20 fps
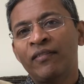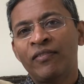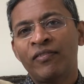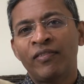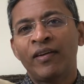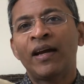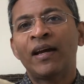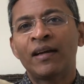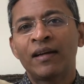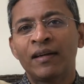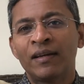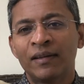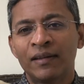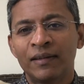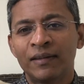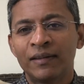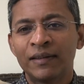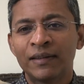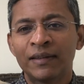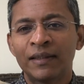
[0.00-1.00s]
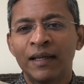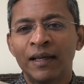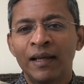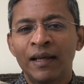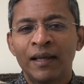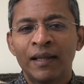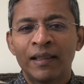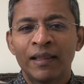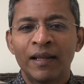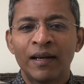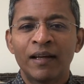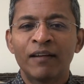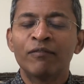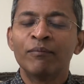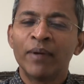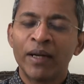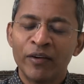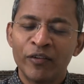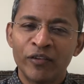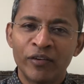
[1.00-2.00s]
factors that I've
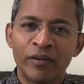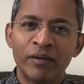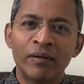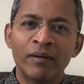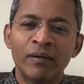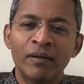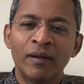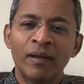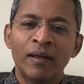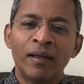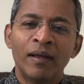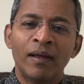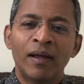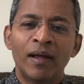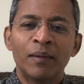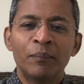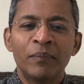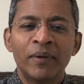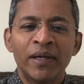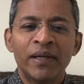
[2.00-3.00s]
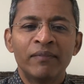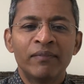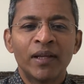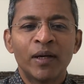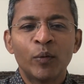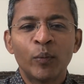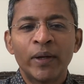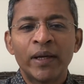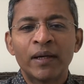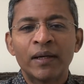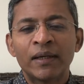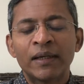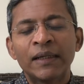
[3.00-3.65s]
mentioned, I believe that we can at